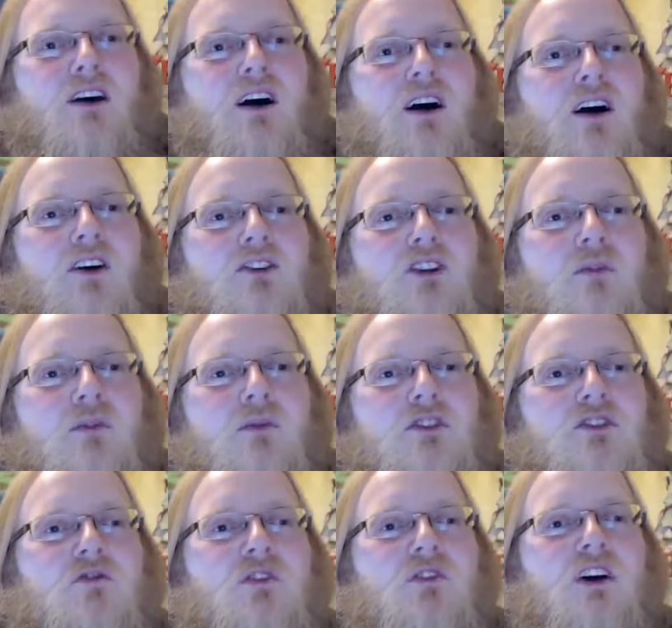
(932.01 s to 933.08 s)
are so much
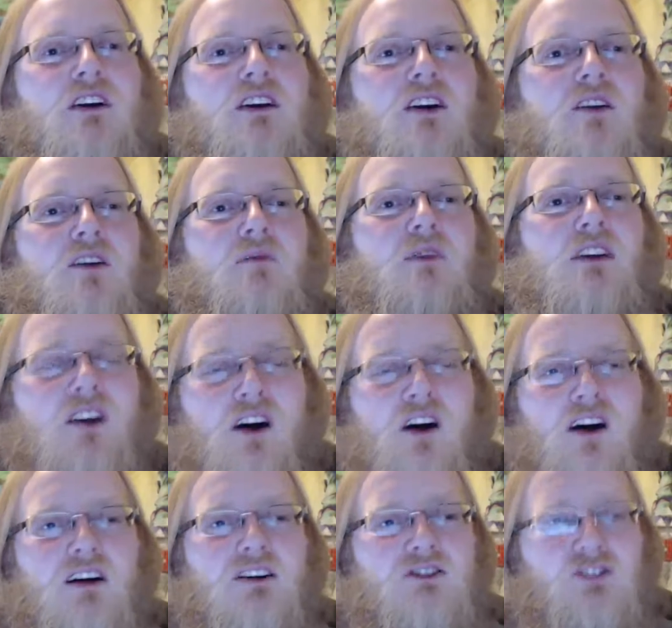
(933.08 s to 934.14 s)
funnier
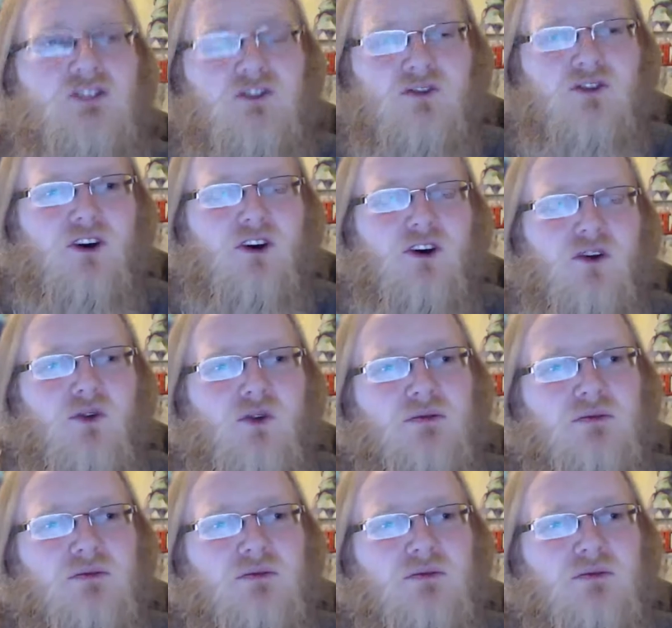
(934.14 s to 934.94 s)
because Zuko